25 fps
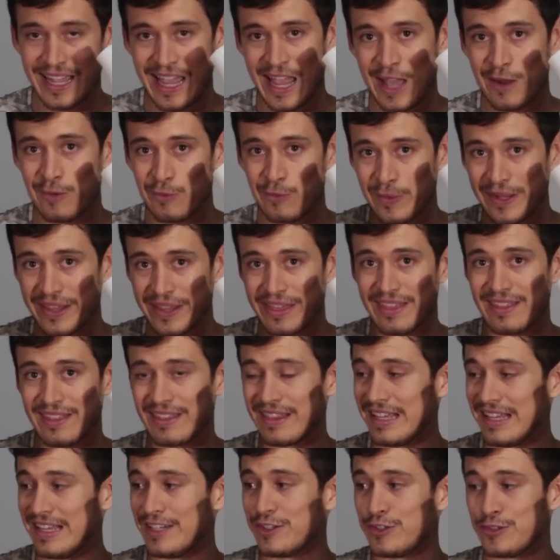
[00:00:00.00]
and with
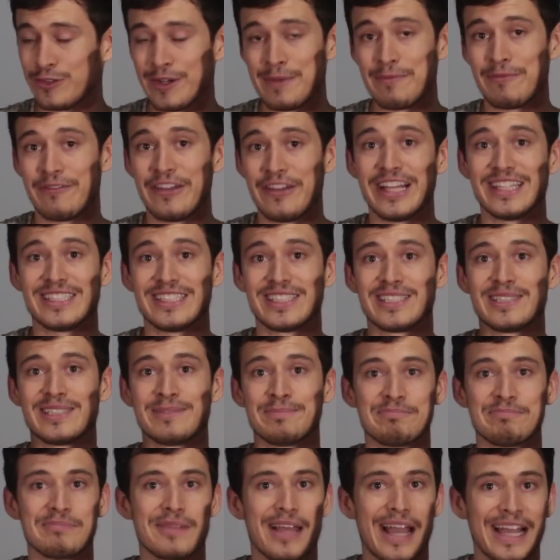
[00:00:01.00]
the drip
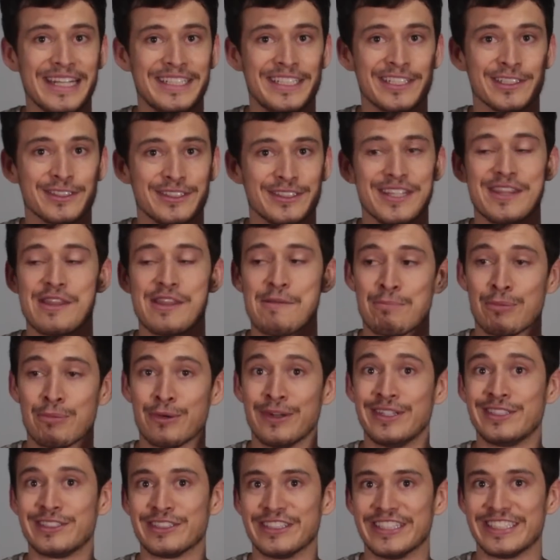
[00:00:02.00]
vase, I tilted the
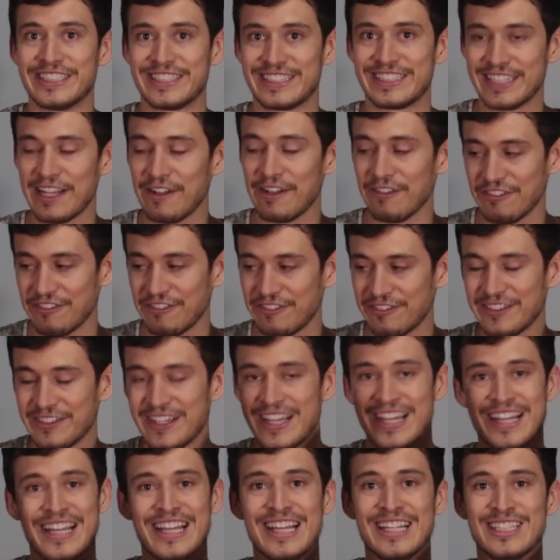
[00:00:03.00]
printer itself.
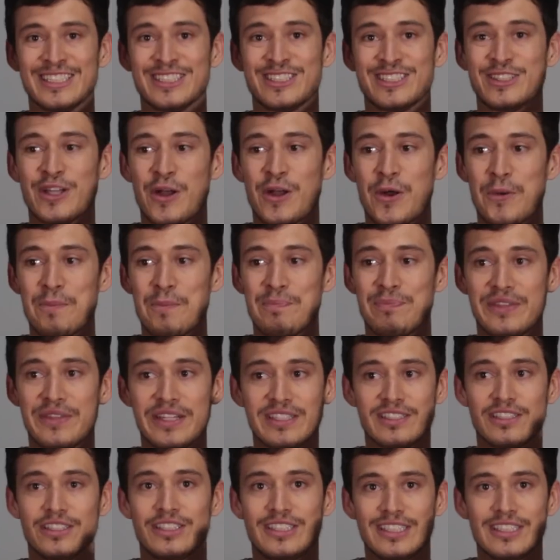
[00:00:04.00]
So
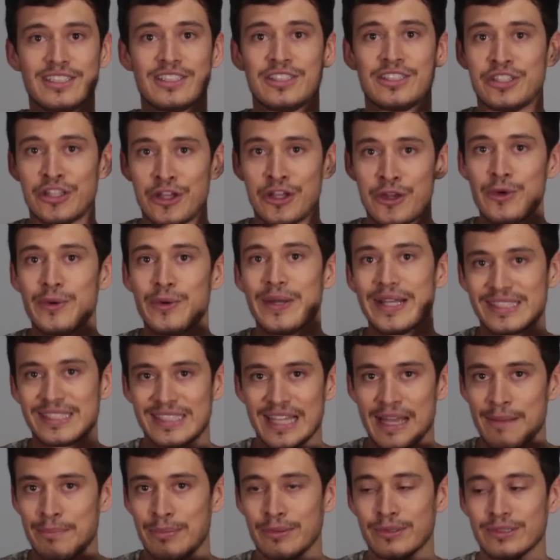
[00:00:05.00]
these are just two
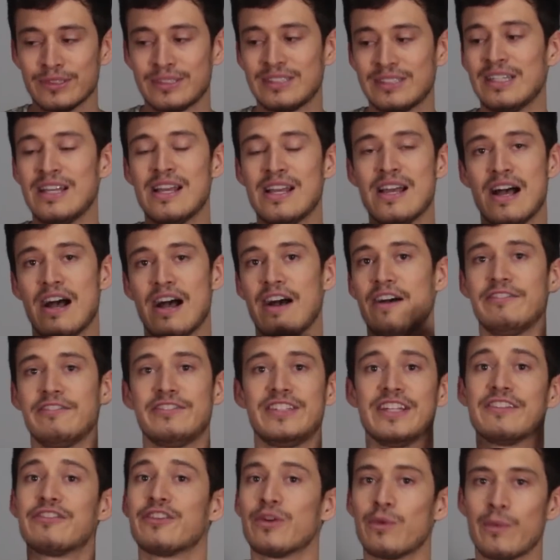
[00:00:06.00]
examples of
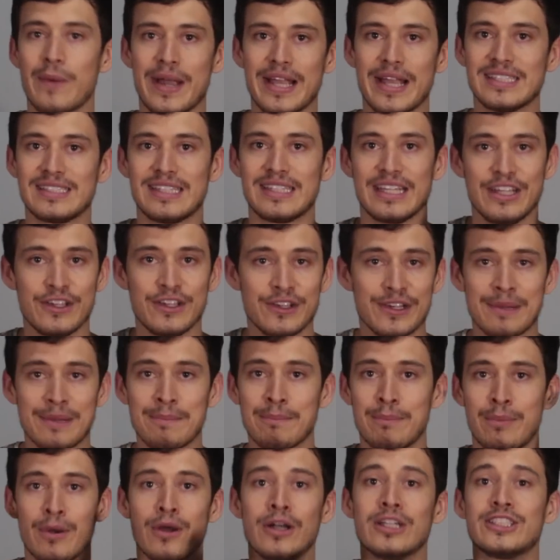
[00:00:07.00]
different ways that you
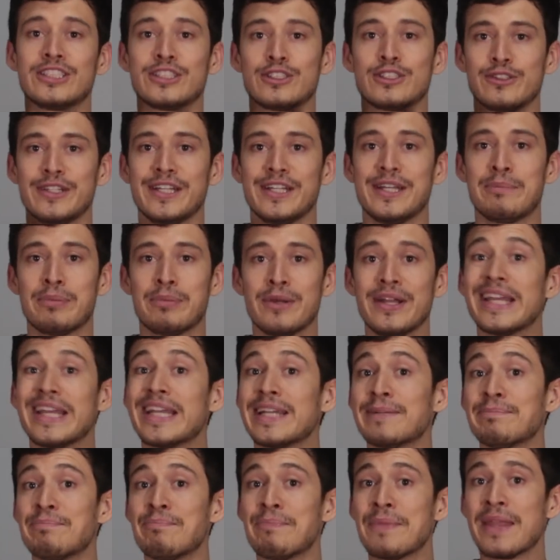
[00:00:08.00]
can push 3D
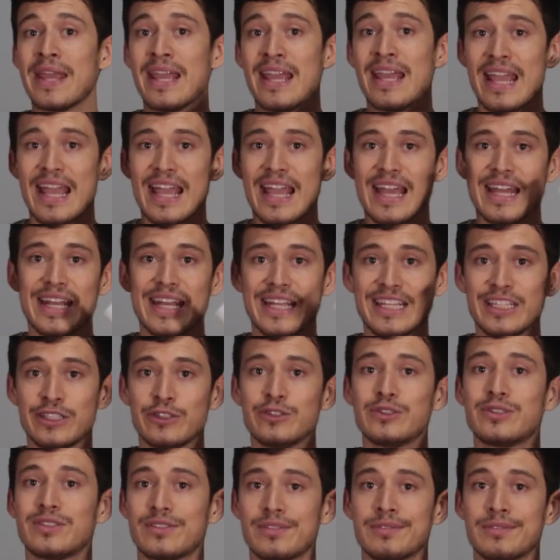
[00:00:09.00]
printing, and I
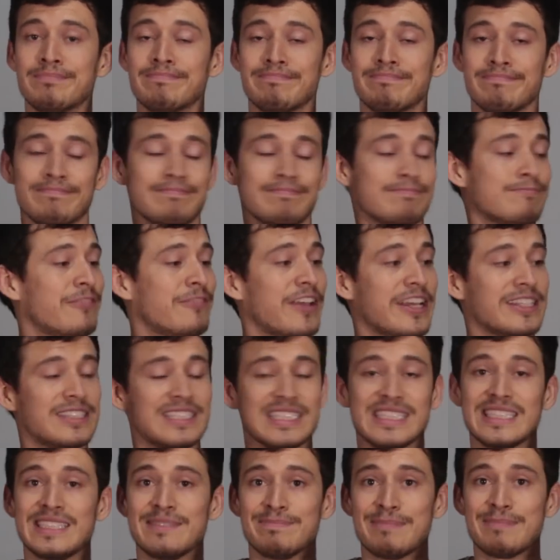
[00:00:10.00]
used
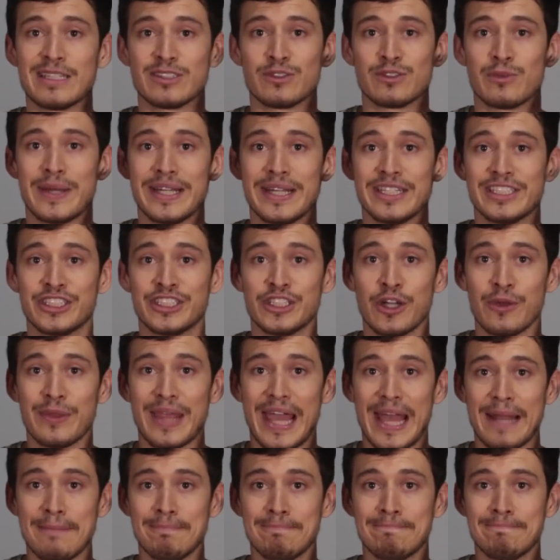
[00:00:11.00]
vases as a way to show
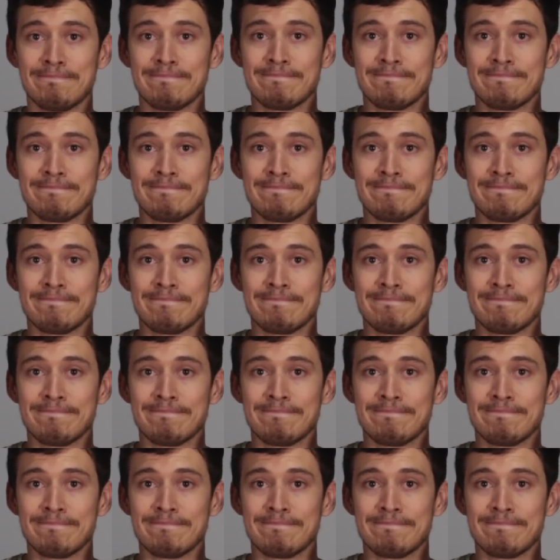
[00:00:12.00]
that.